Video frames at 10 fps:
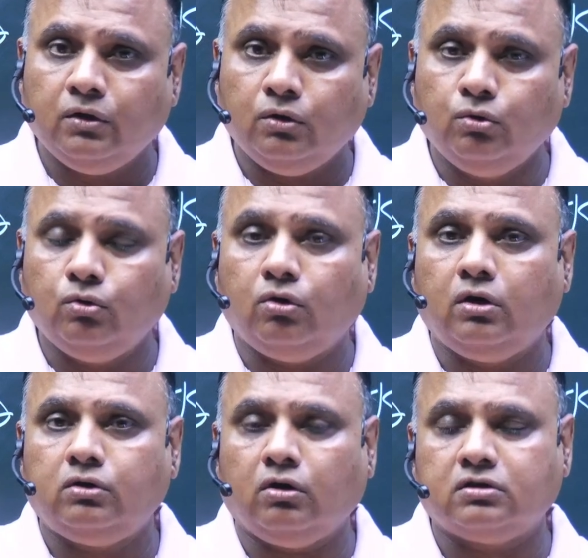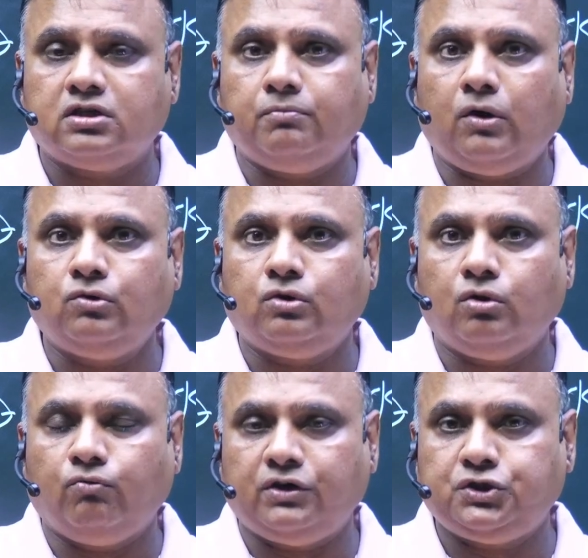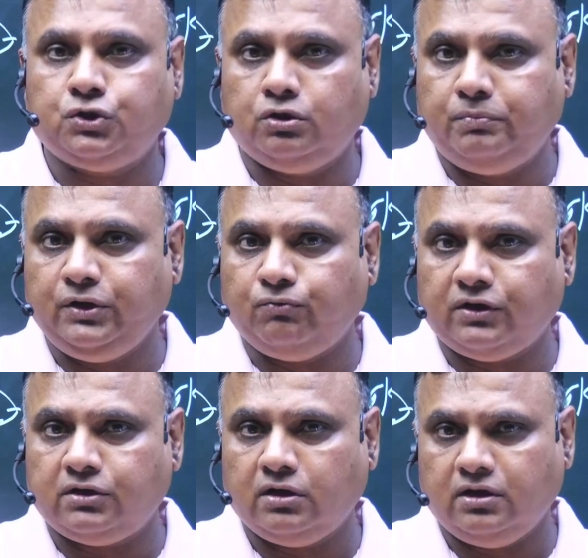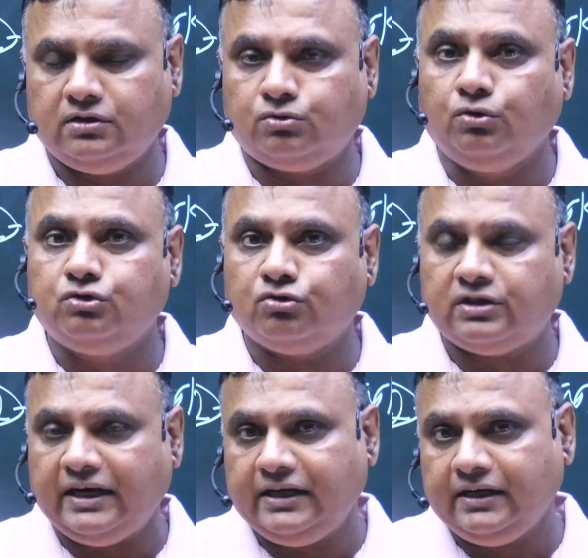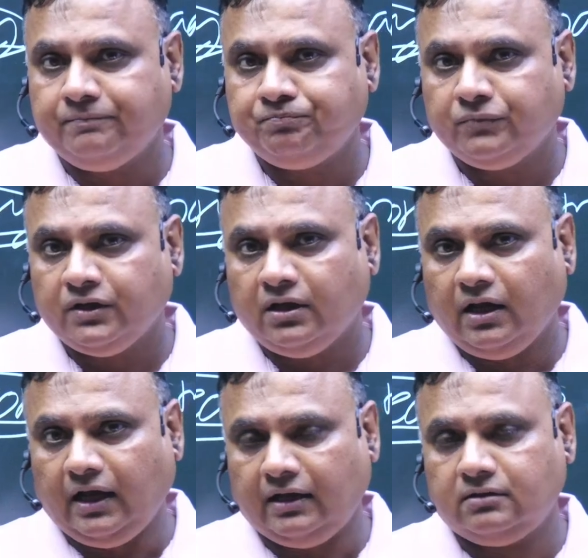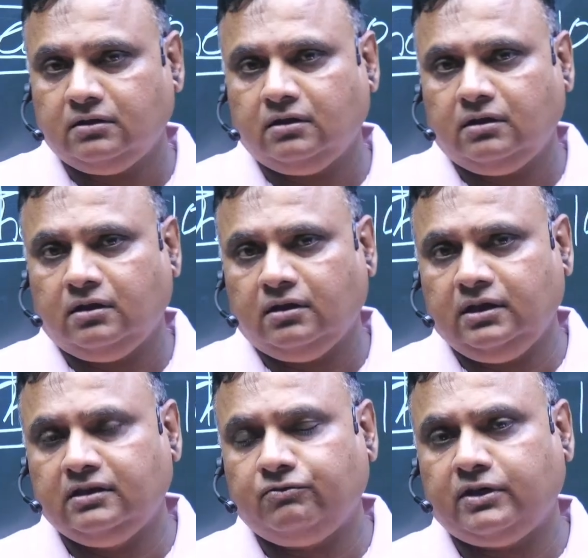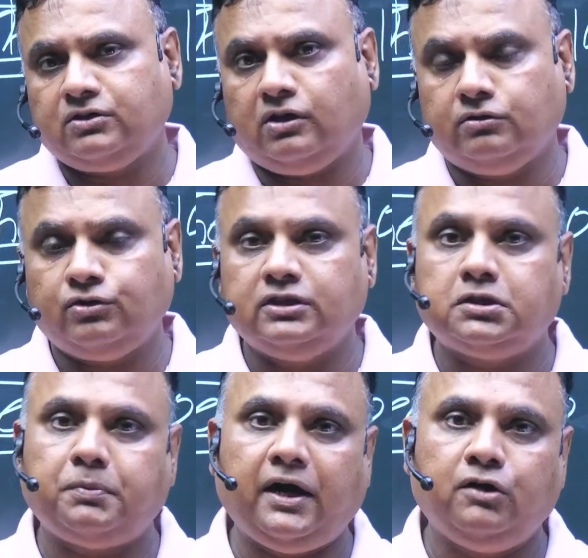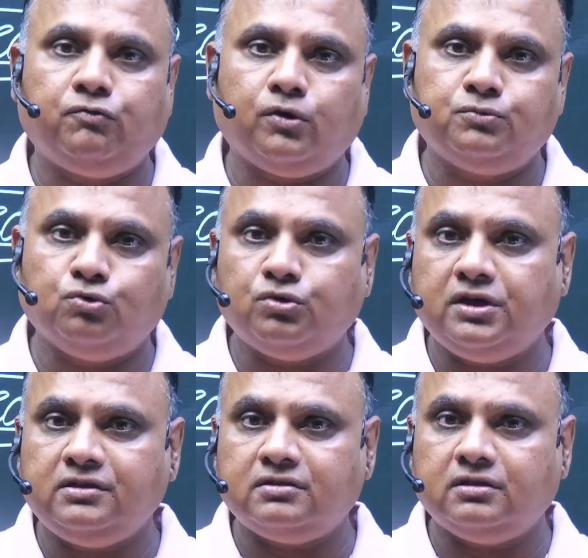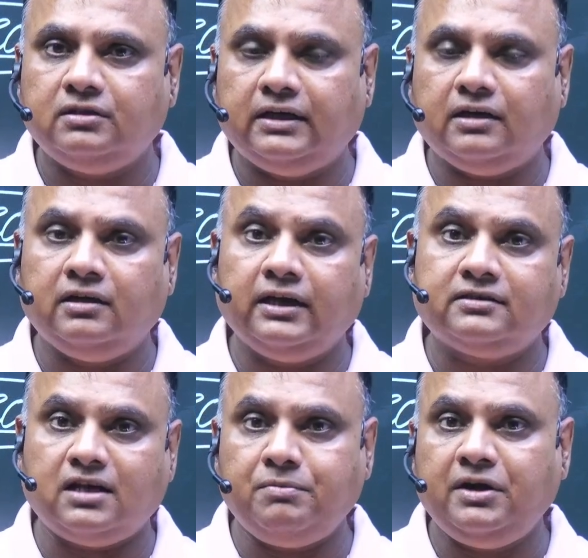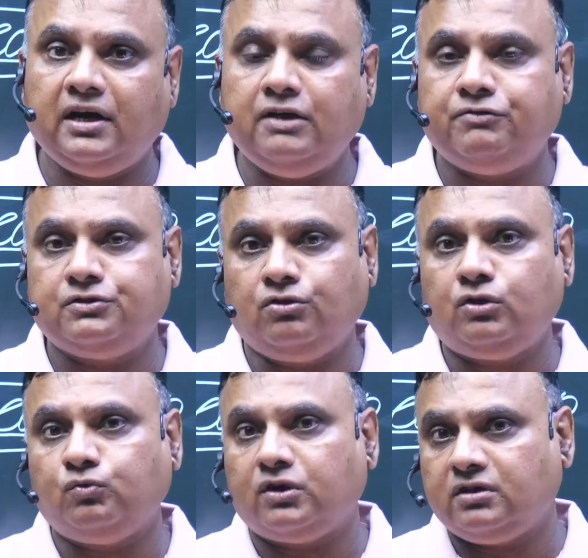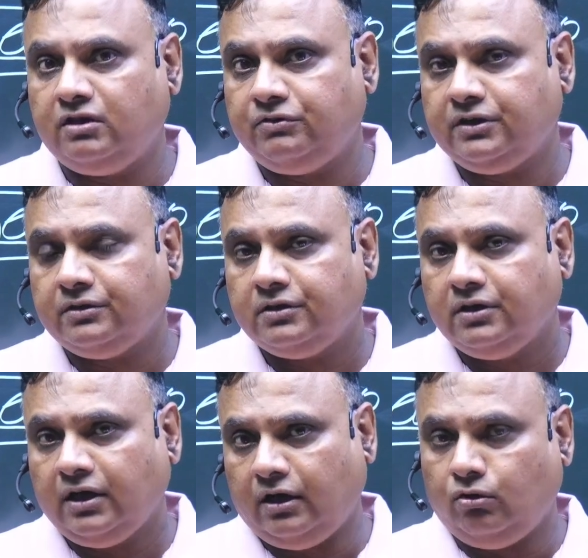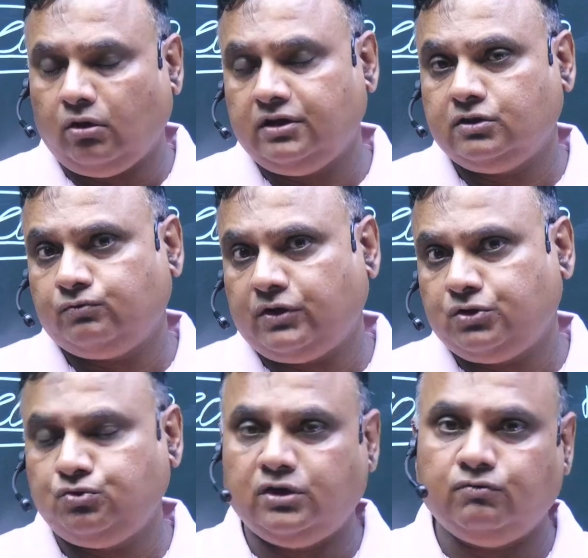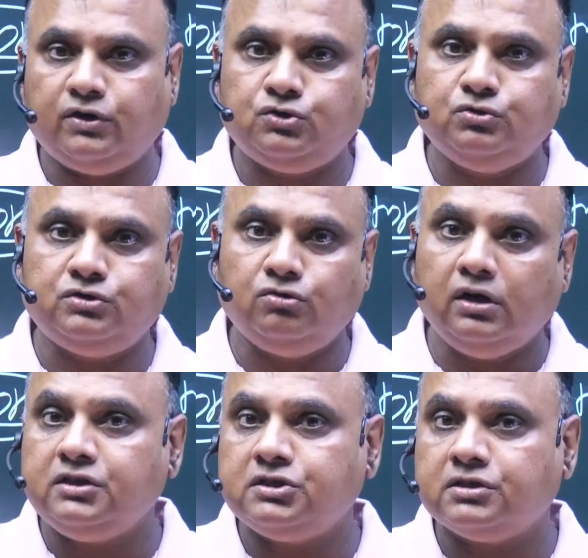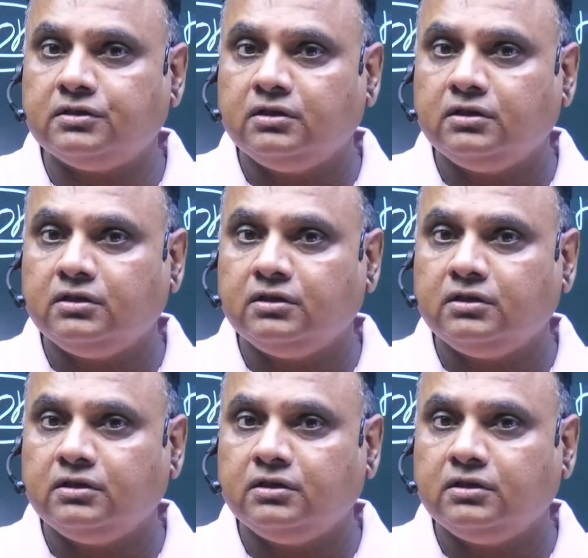who talks about what should be, what is good society. And he was also inspired from Socrates that unexamined life is not worth living, and knowledge is virtue, and virtue is knowledge.